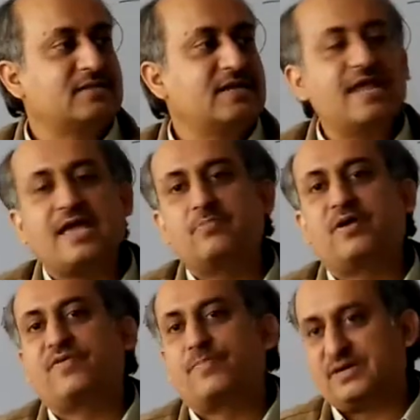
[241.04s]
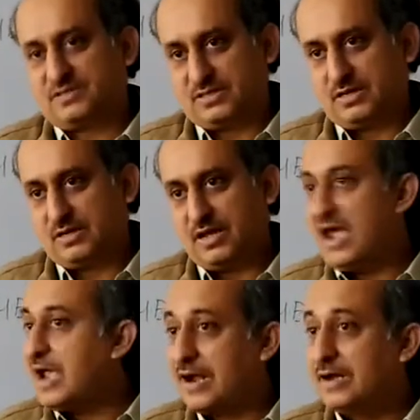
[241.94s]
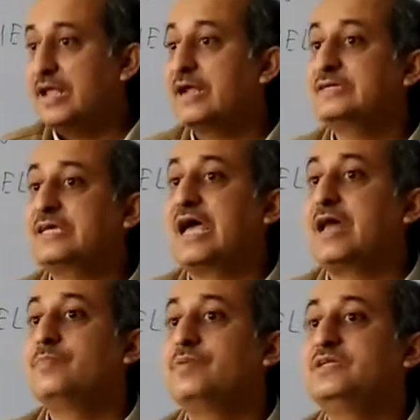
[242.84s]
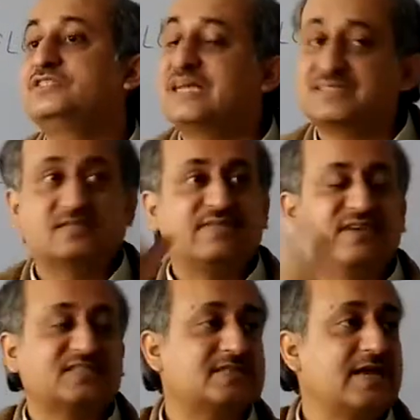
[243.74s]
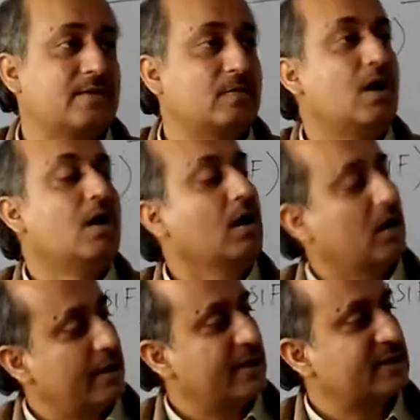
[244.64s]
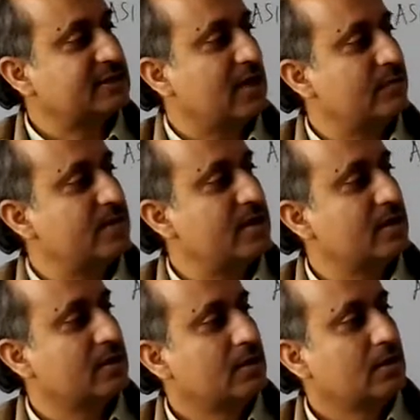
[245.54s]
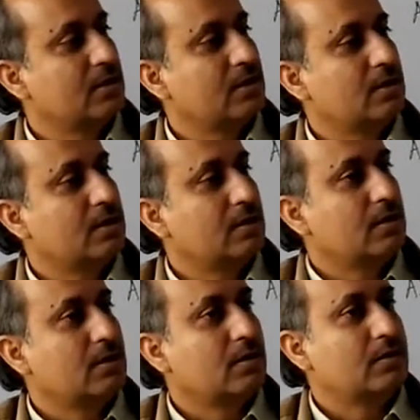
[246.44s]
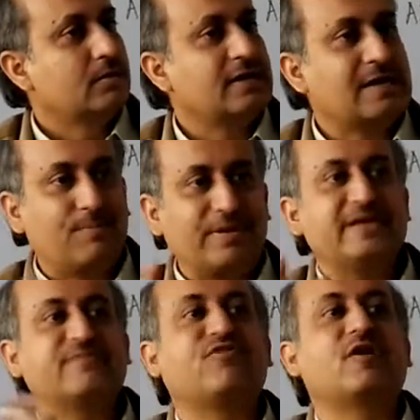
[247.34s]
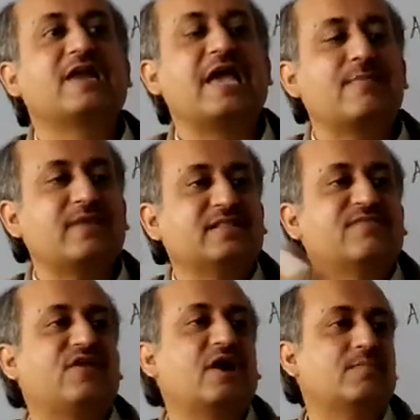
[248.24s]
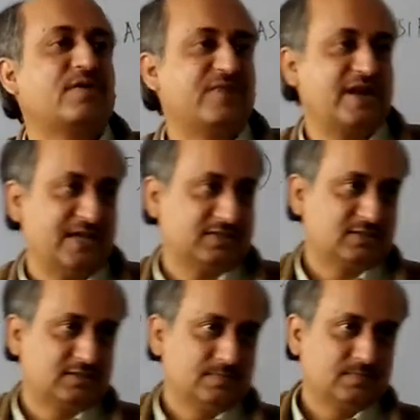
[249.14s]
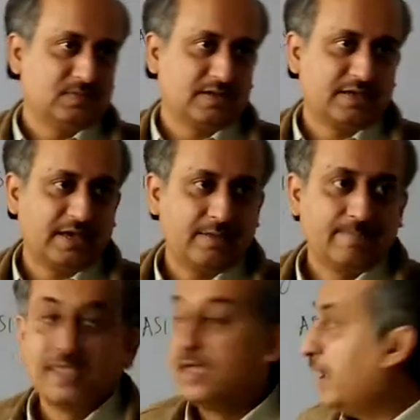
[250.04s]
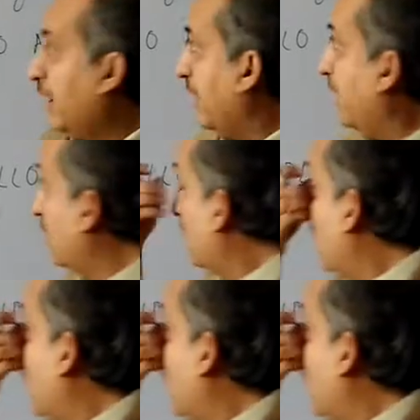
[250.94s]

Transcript: the name of a person, and it can be just the first name or it can be the complete full name in the form of a list. Okay. And